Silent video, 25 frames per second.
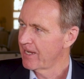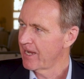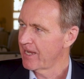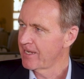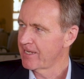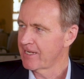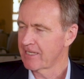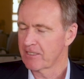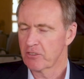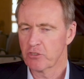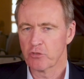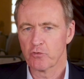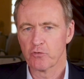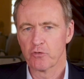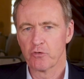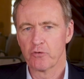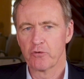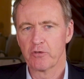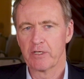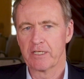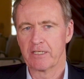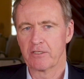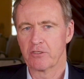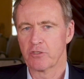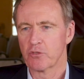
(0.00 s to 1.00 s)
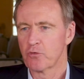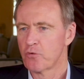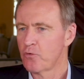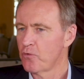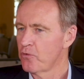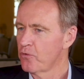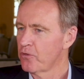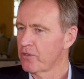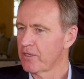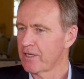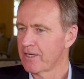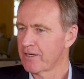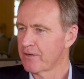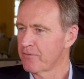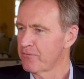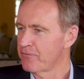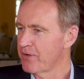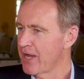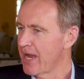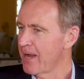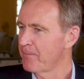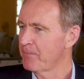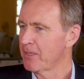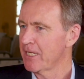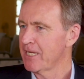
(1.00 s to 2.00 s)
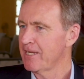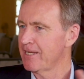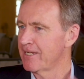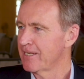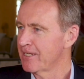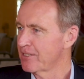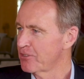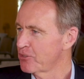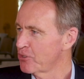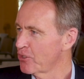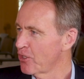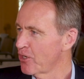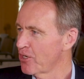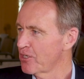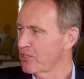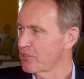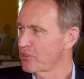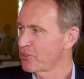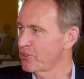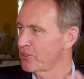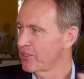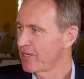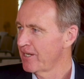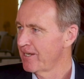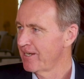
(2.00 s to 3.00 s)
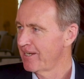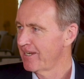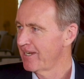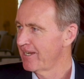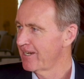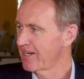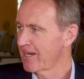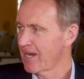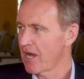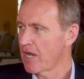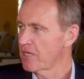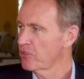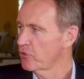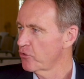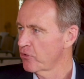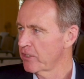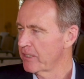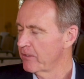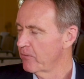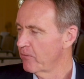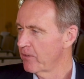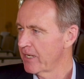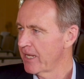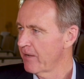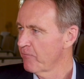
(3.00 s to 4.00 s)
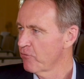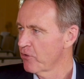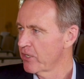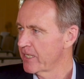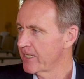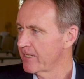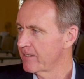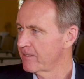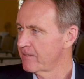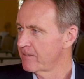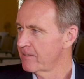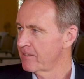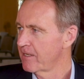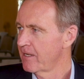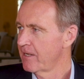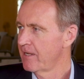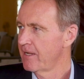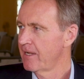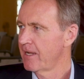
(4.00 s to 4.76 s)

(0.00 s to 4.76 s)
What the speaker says: And that's true in a school, in a family, in a church, in a country, whatever it is.